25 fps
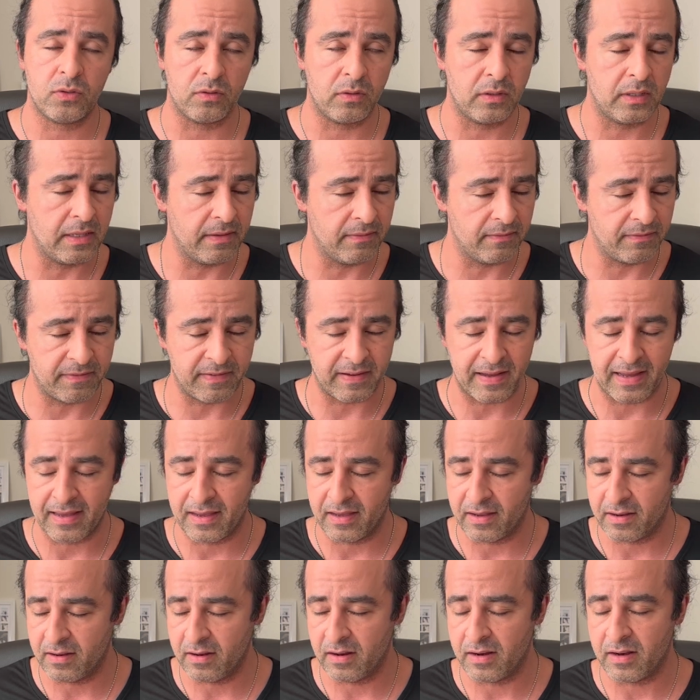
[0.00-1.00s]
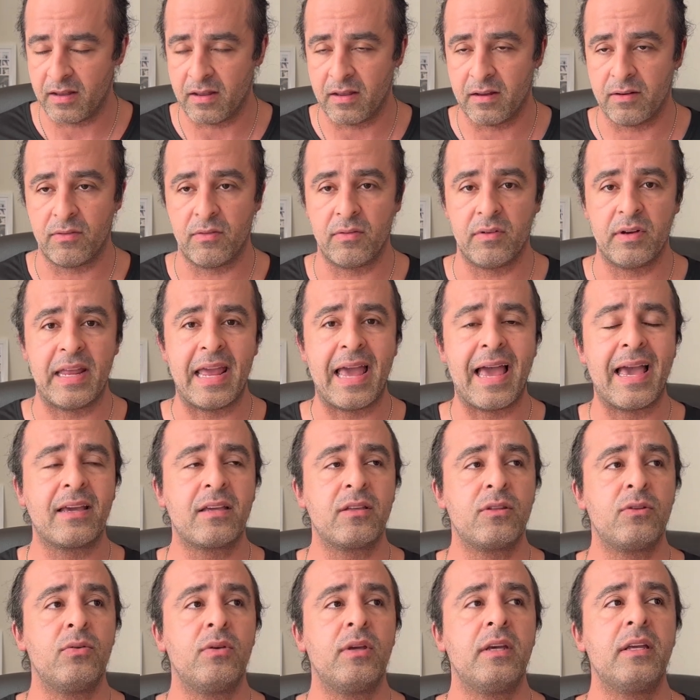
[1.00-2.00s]
lymph gonna
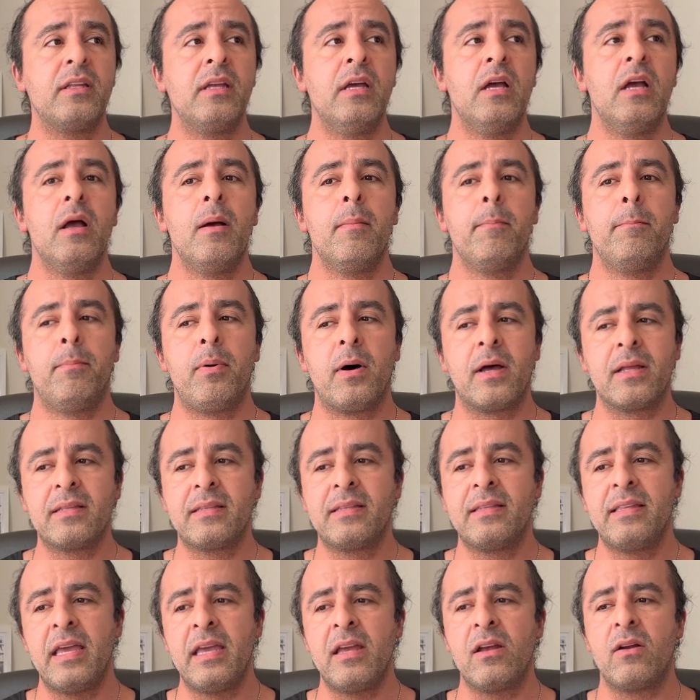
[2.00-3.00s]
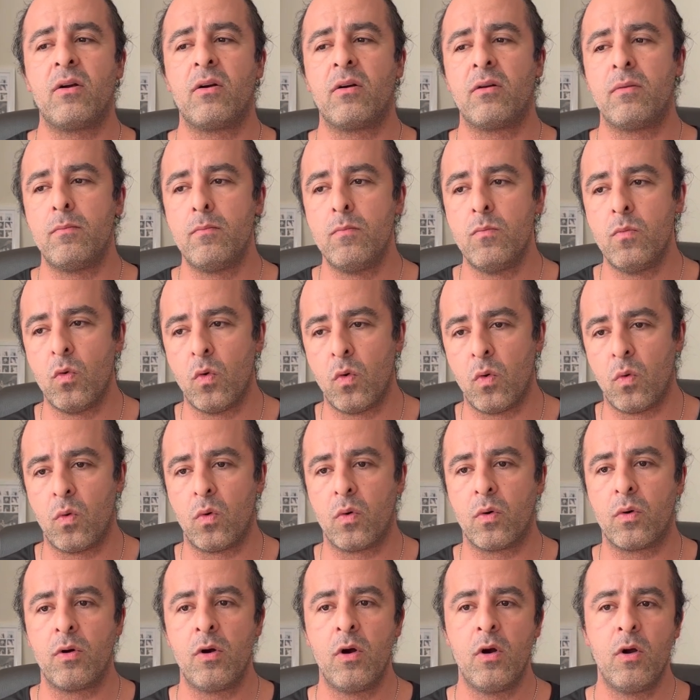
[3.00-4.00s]
react to it, but they are
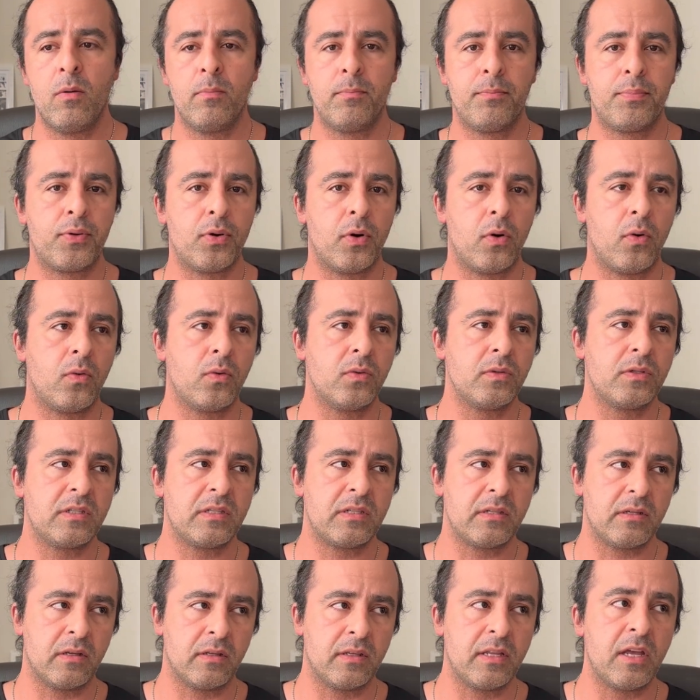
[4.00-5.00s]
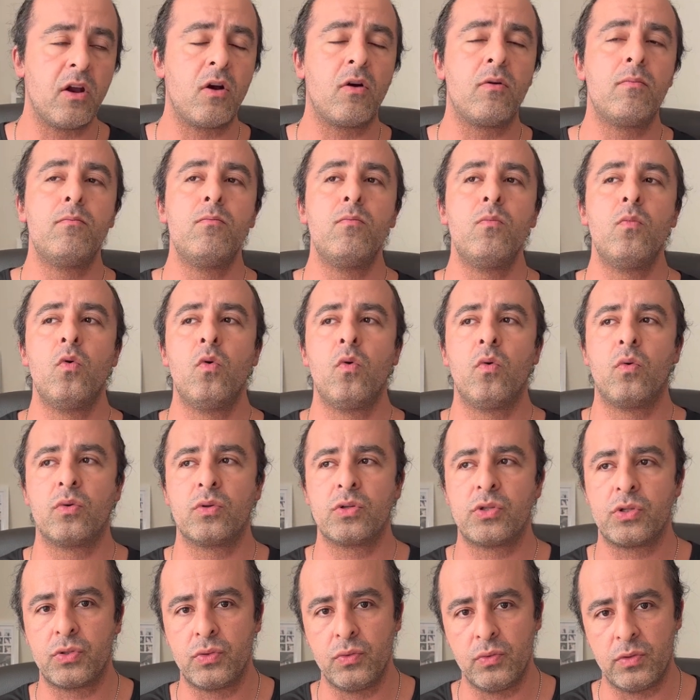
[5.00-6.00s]
more prone, they are more
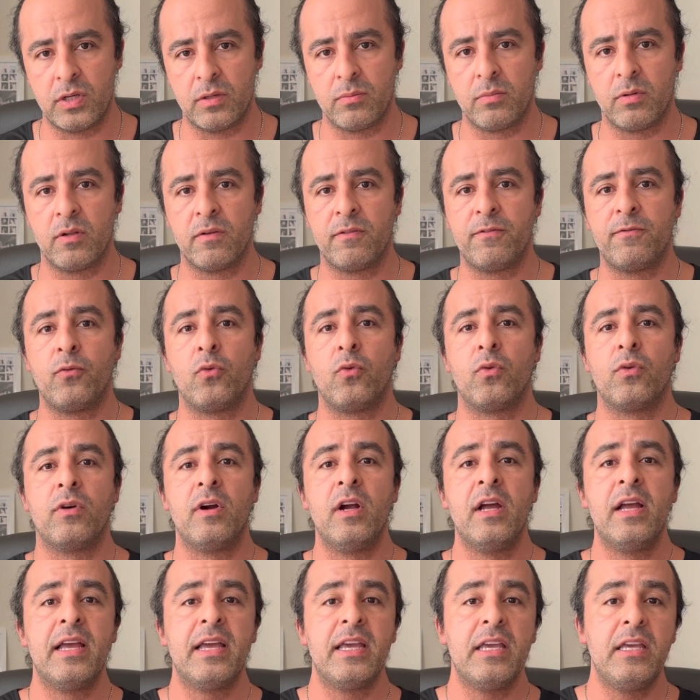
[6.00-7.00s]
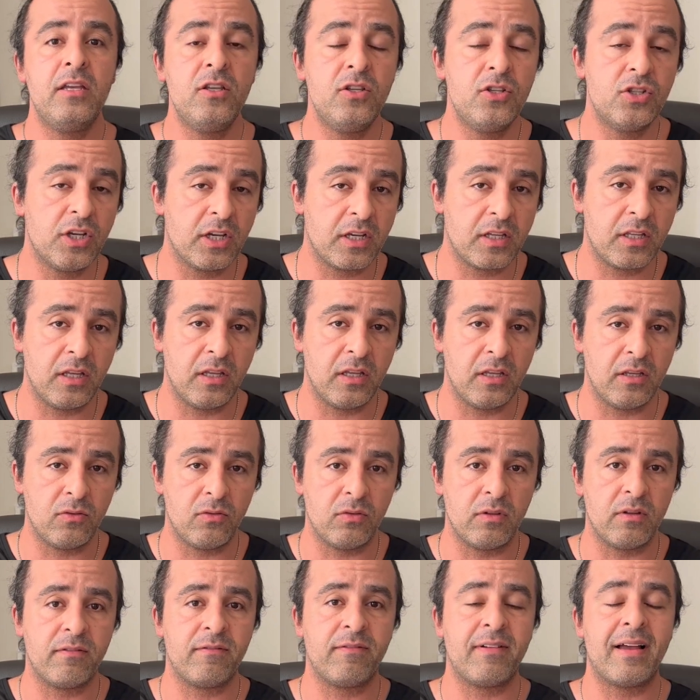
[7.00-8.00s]
suitable for injecting into
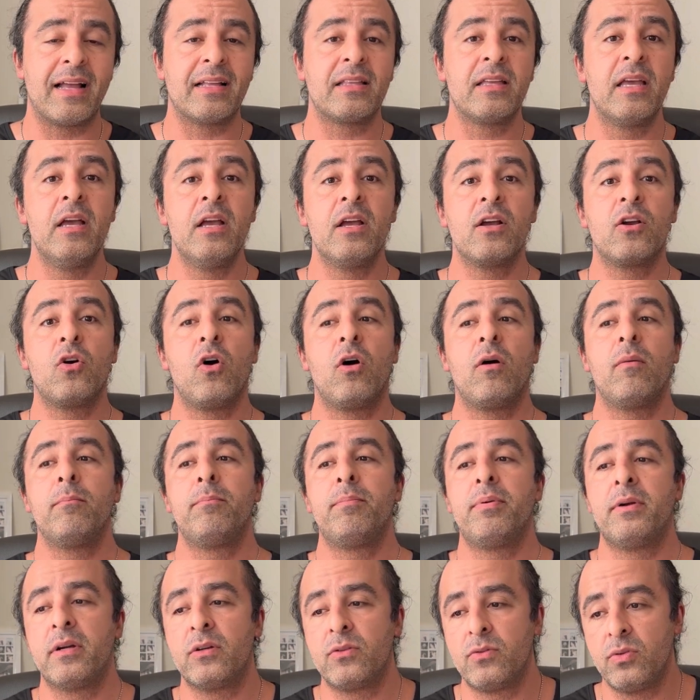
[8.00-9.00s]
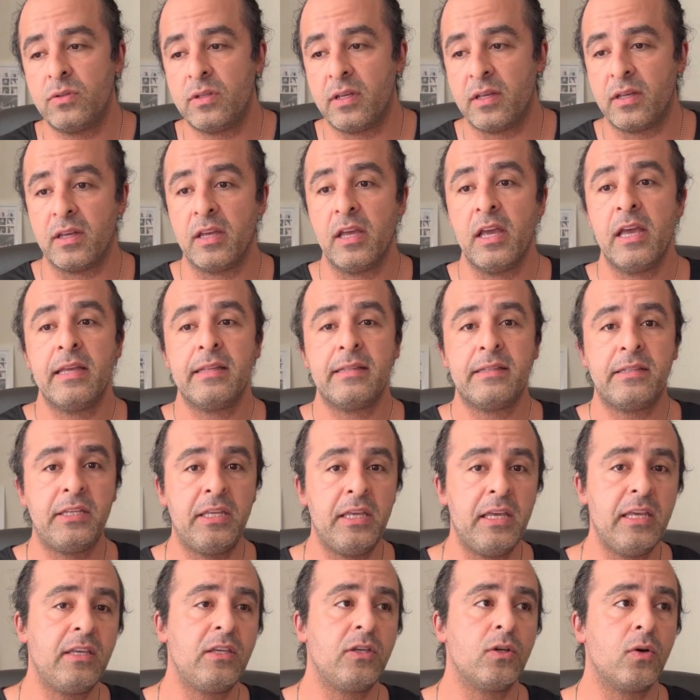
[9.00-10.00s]
the fat compared to the
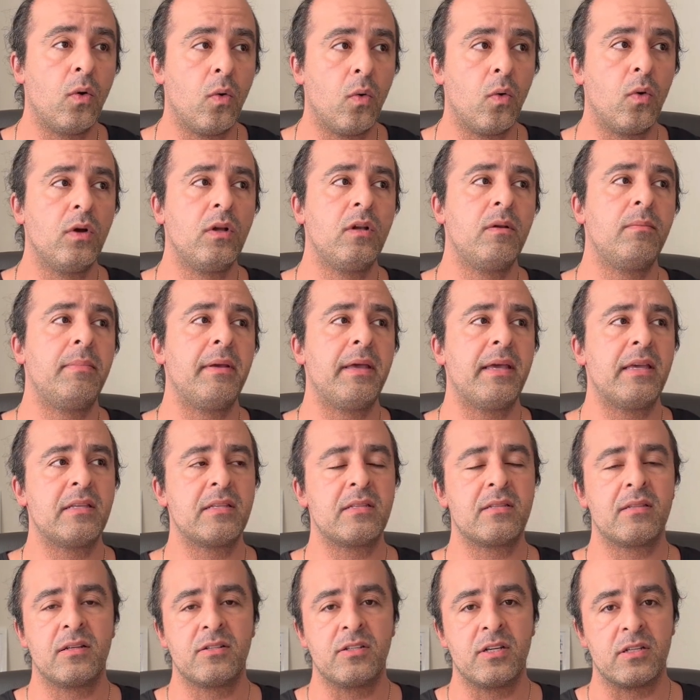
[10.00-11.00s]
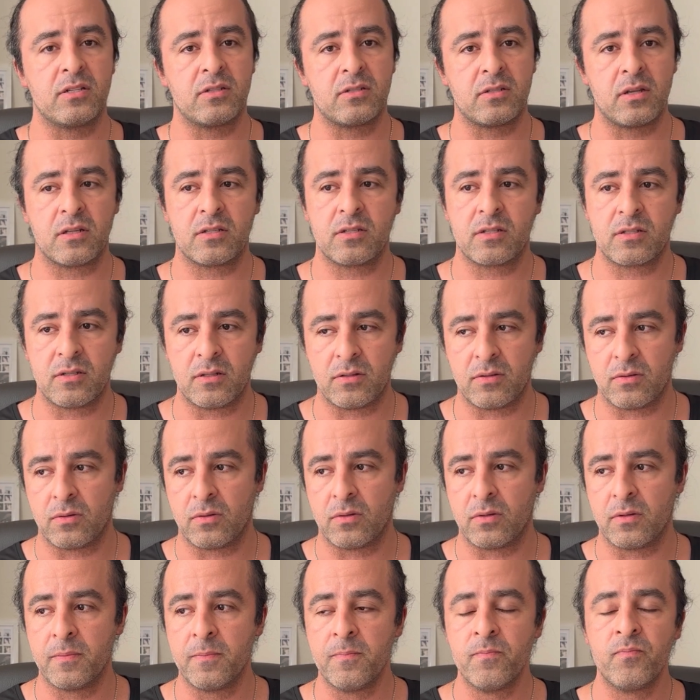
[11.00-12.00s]
thick oil base such as
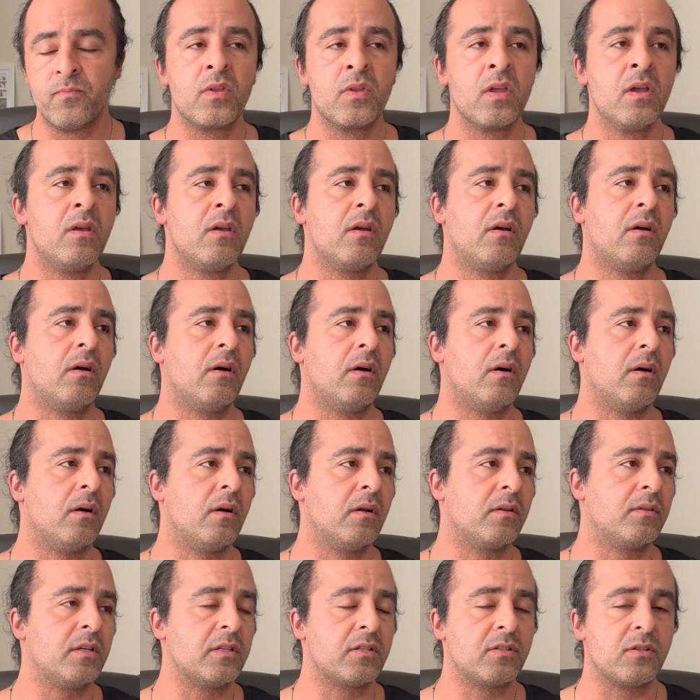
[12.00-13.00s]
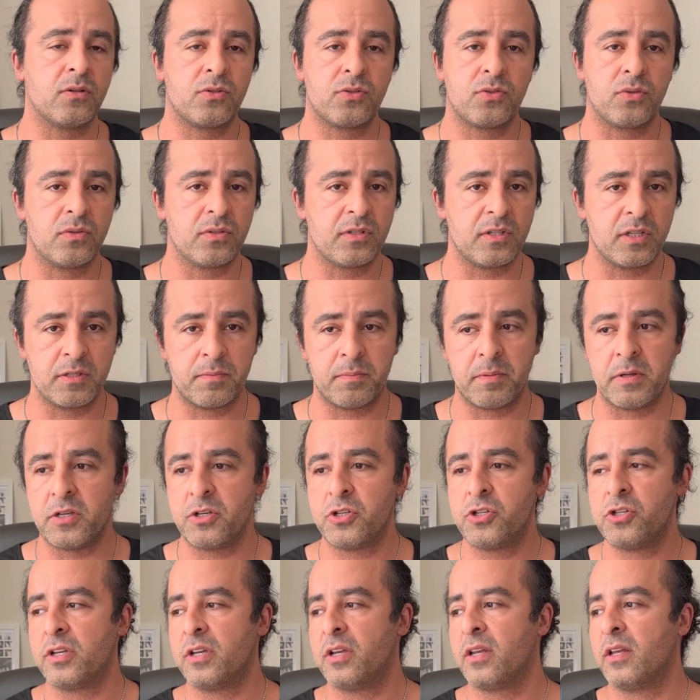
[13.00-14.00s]
testosterone, testosterone
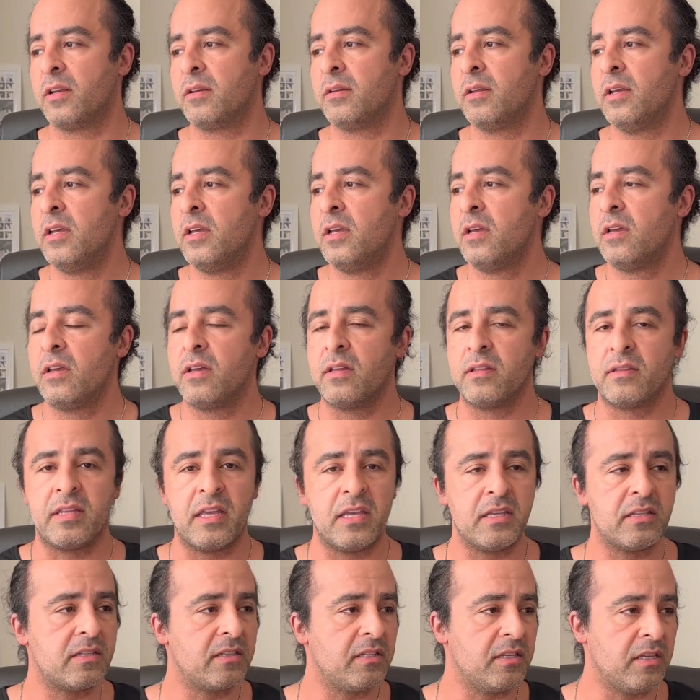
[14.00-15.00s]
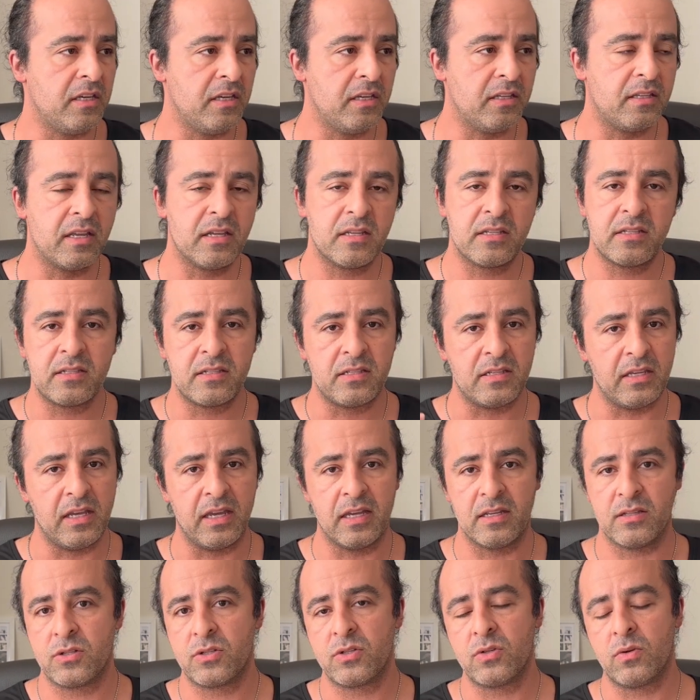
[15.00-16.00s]
suspension, test E, test C,
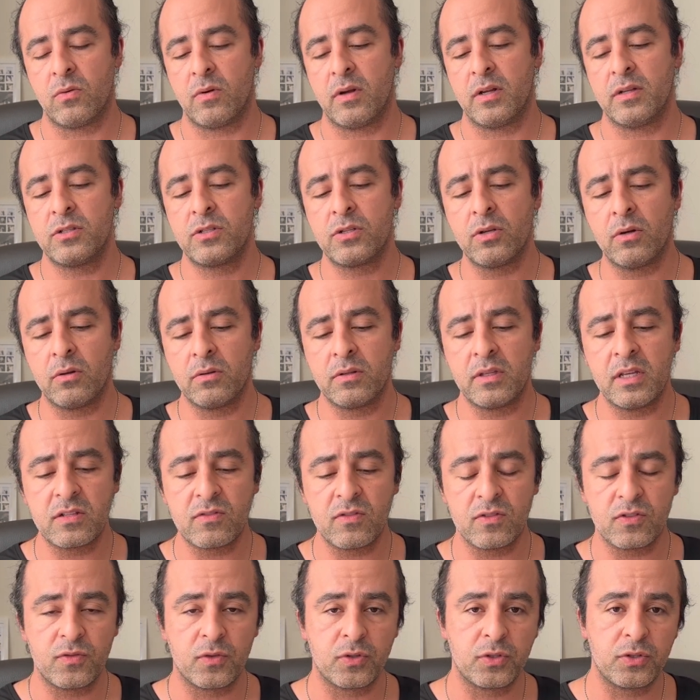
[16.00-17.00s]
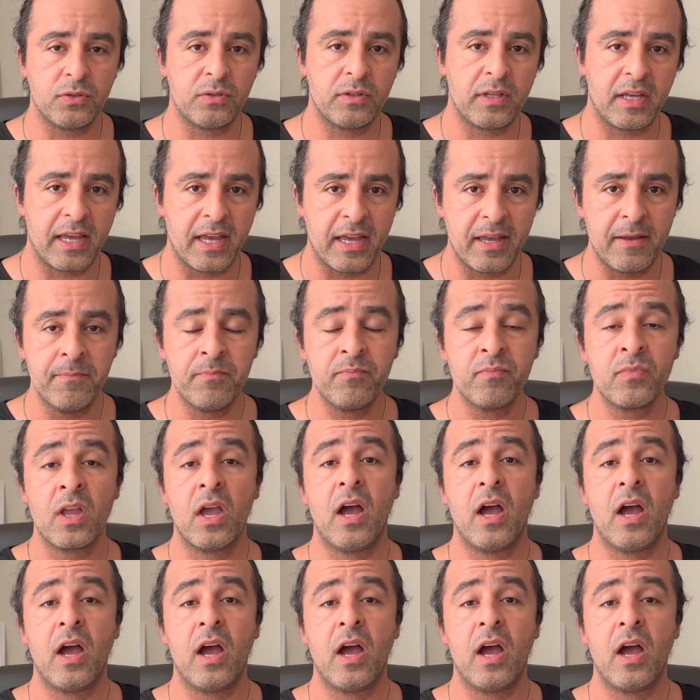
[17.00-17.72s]
and so on. So this was for today.